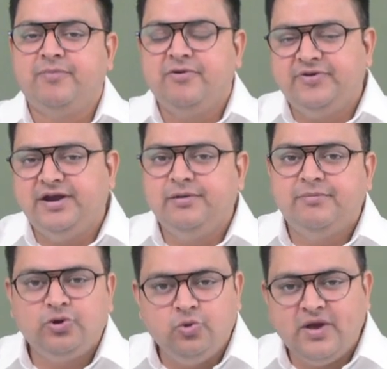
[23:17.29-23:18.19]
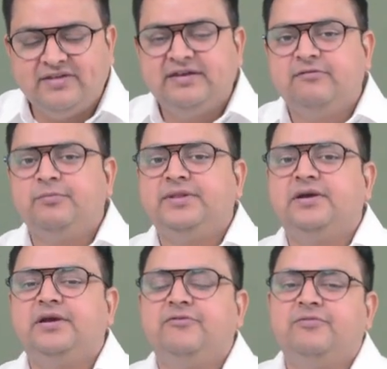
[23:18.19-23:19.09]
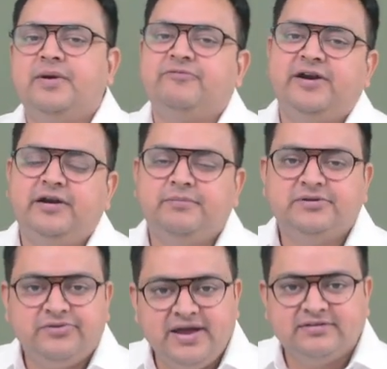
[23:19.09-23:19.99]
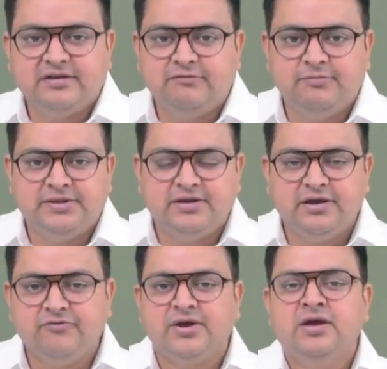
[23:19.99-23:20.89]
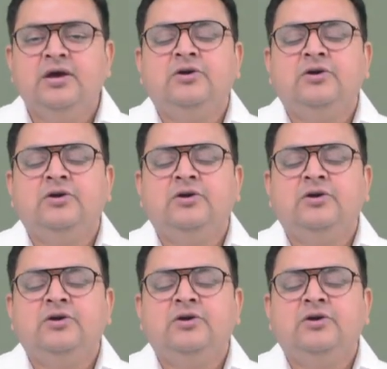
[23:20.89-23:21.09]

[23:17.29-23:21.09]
my friend number two has given me the gift, my friend number three has given me the gift.